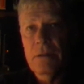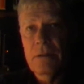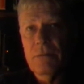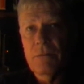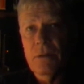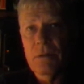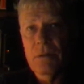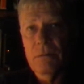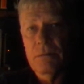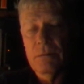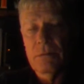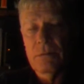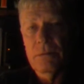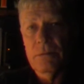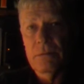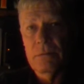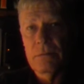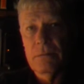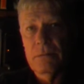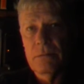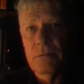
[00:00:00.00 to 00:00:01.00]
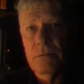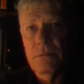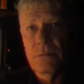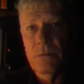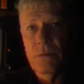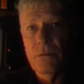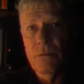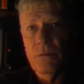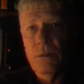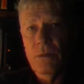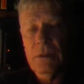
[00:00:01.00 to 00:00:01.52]
that
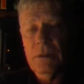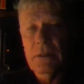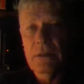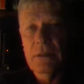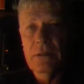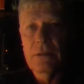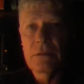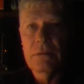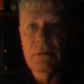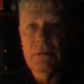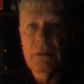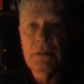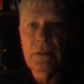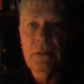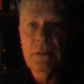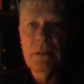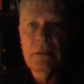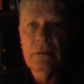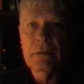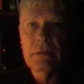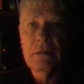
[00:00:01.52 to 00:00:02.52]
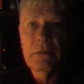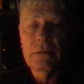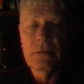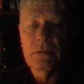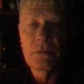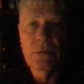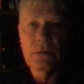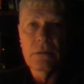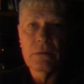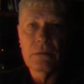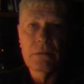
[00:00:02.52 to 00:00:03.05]
we're working on right now,
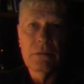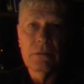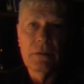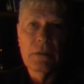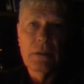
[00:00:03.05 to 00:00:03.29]
or